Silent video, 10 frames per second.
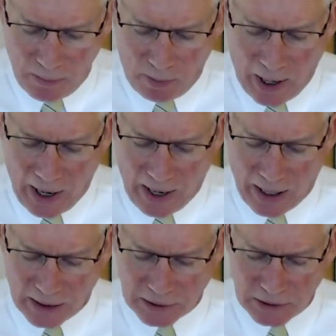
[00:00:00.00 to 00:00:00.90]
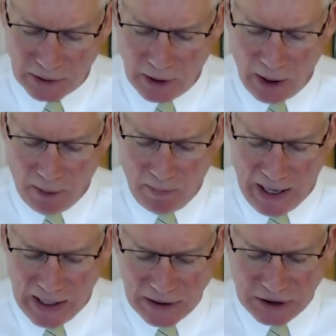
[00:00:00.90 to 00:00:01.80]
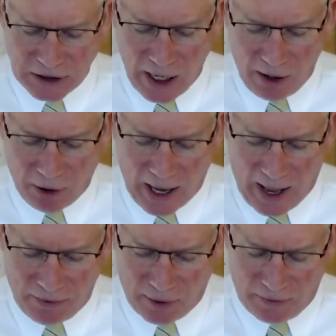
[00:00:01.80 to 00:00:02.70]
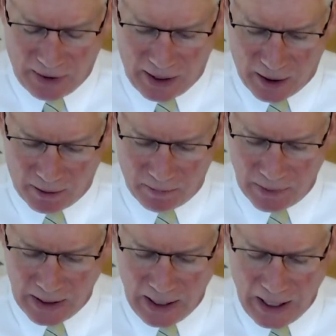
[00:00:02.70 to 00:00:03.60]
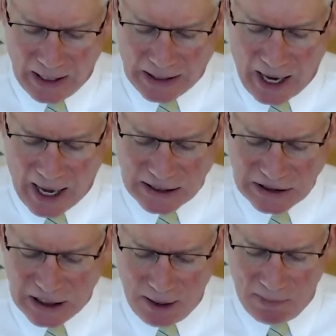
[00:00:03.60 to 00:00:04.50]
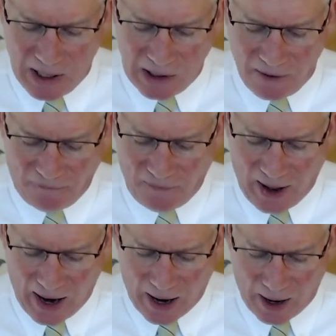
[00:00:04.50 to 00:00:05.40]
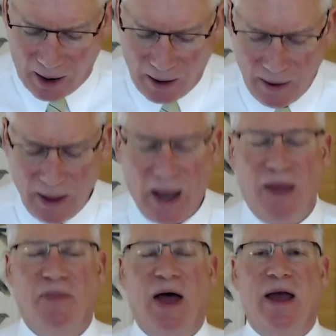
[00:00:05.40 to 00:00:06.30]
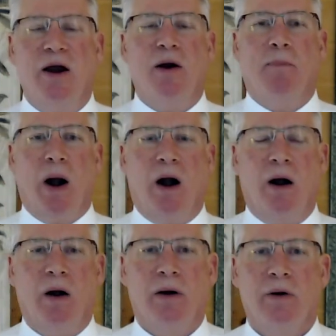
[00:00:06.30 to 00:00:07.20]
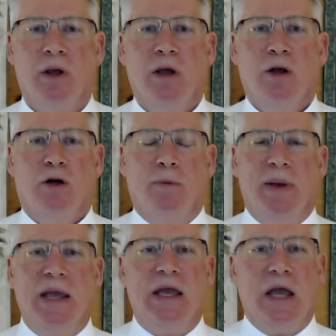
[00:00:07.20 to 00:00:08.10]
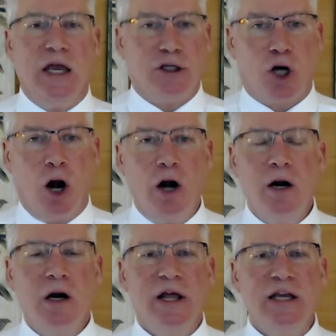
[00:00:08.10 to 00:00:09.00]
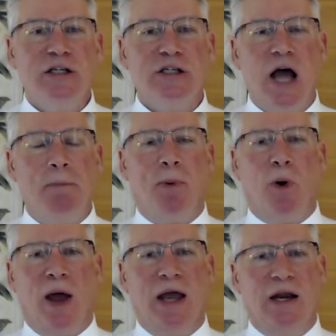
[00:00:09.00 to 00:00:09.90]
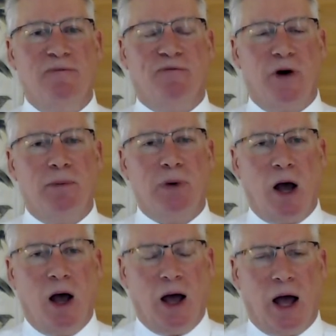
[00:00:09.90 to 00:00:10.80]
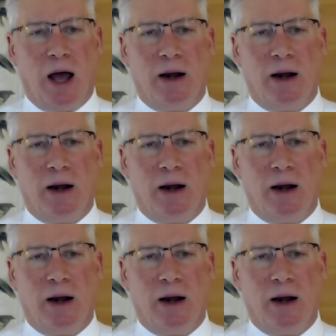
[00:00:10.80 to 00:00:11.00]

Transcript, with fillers: branch Men shall gather them and cast them into fire, and they are burned, to be eternally separated from God,